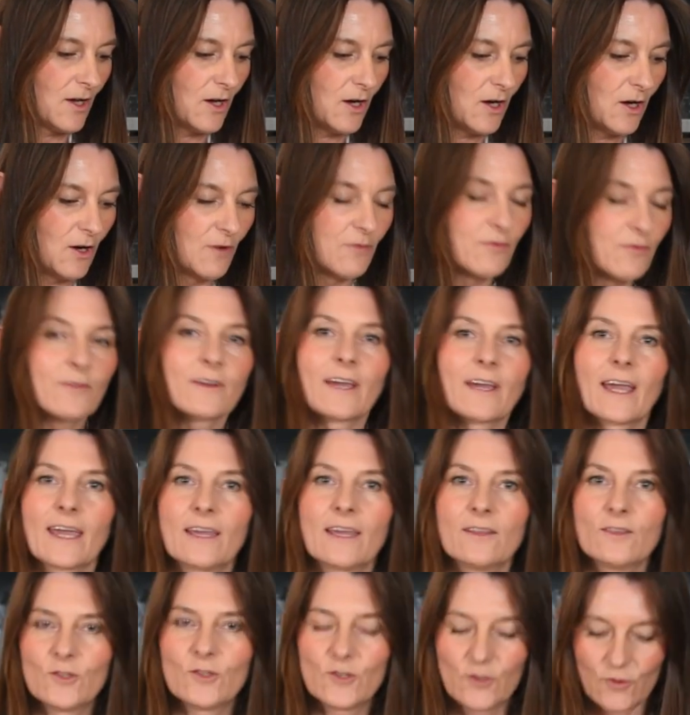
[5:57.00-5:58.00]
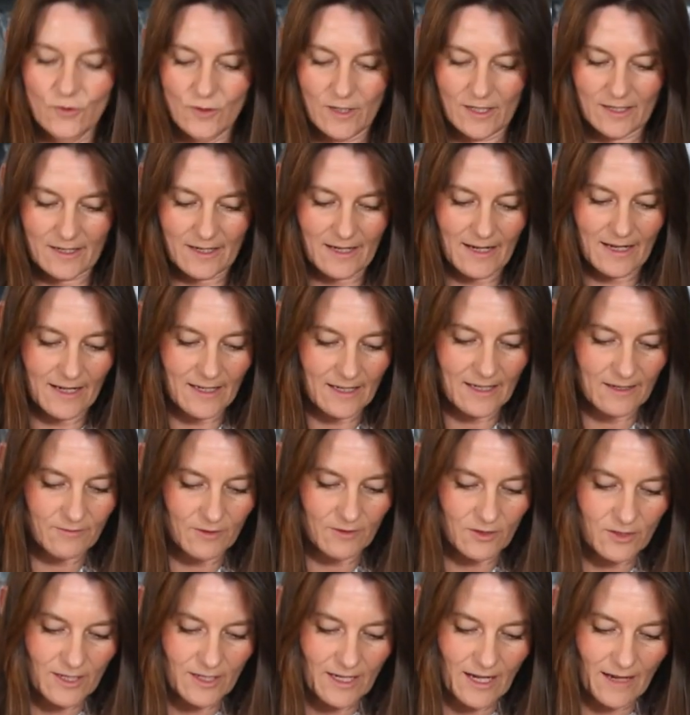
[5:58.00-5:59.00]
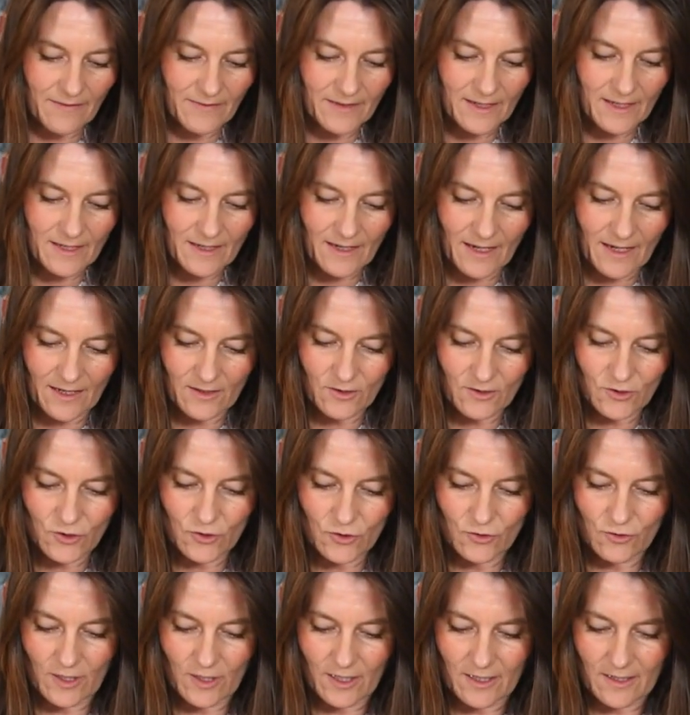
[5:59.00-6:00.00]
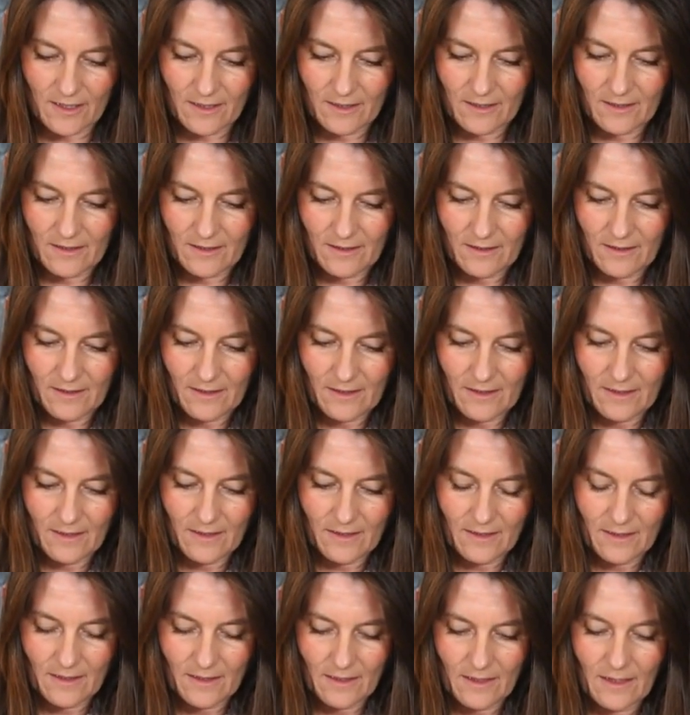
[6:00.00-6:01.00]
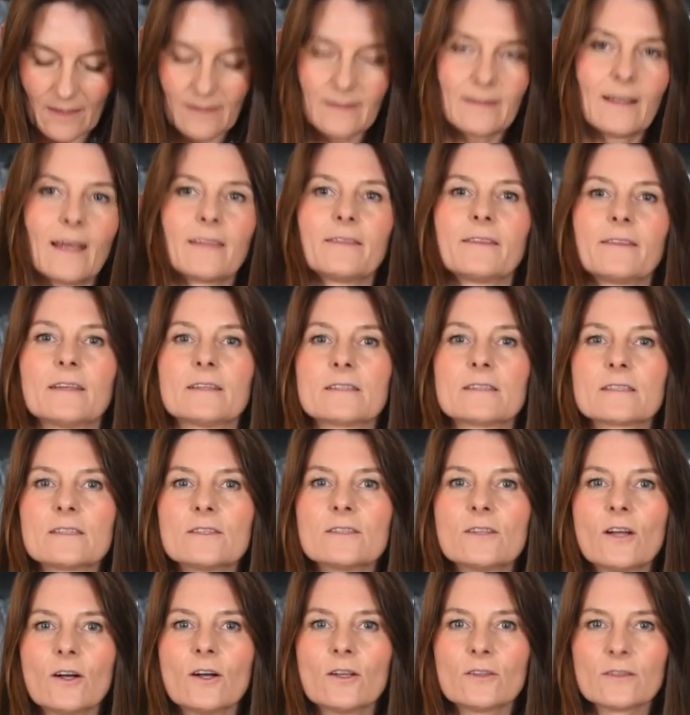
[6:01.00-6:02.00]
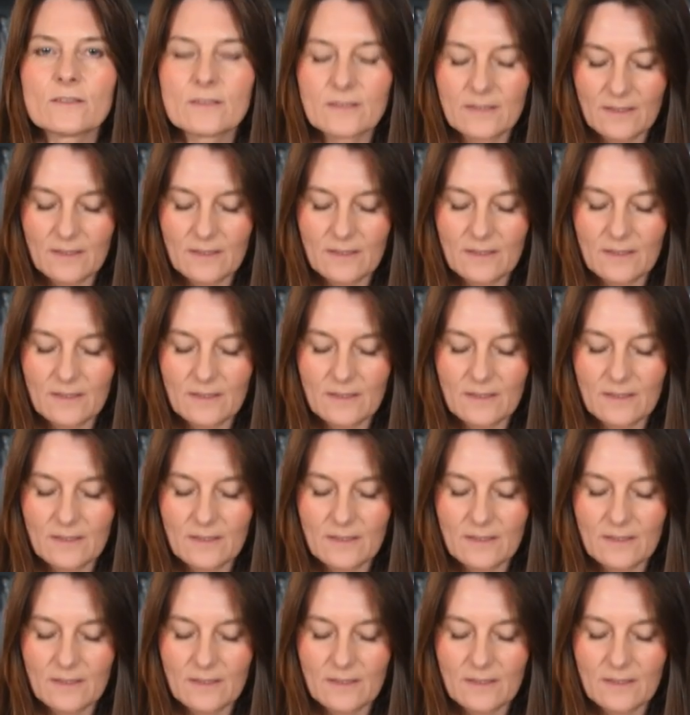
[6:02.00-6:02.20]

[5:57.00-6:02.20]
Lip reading: of cane sugar. I have organic cane sugar that it's not